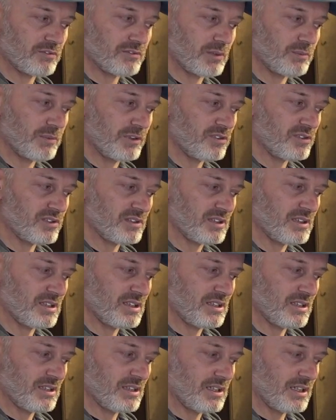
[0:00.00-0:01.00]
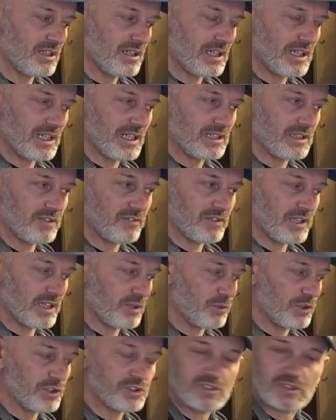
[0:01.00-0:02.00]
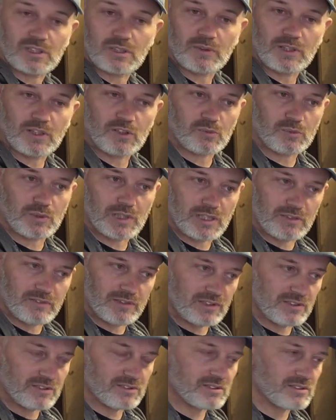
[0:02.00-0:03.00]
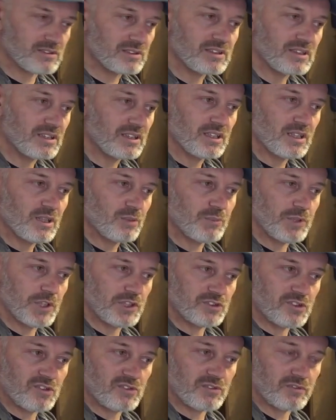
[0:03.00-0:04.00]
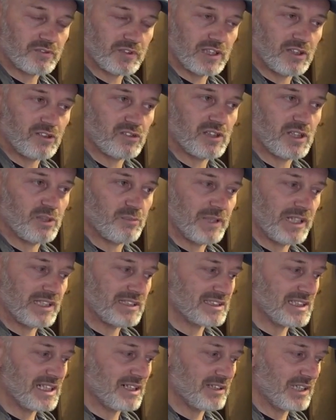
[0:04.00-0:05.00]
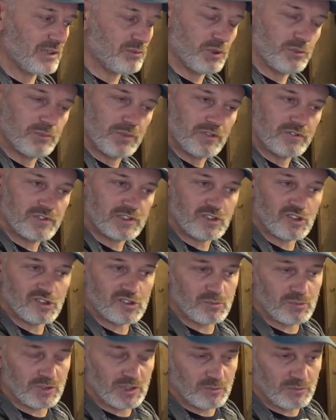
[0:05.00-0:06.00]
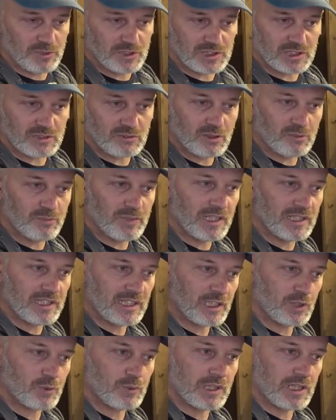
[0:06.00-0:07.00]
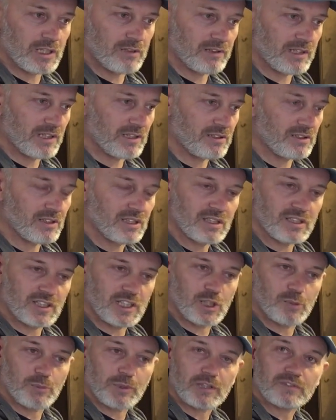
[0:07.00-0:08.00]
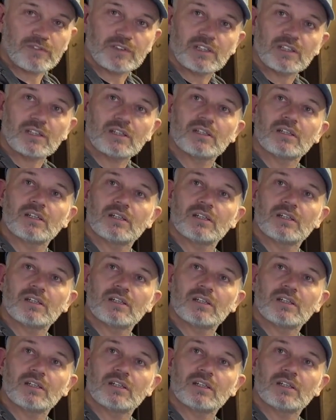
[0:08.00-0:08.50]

from us, and if they wish to go elsewhere and purchase something else in the meantime, then we'll move to customer number 2 who made the inquiry, and they'll be offered it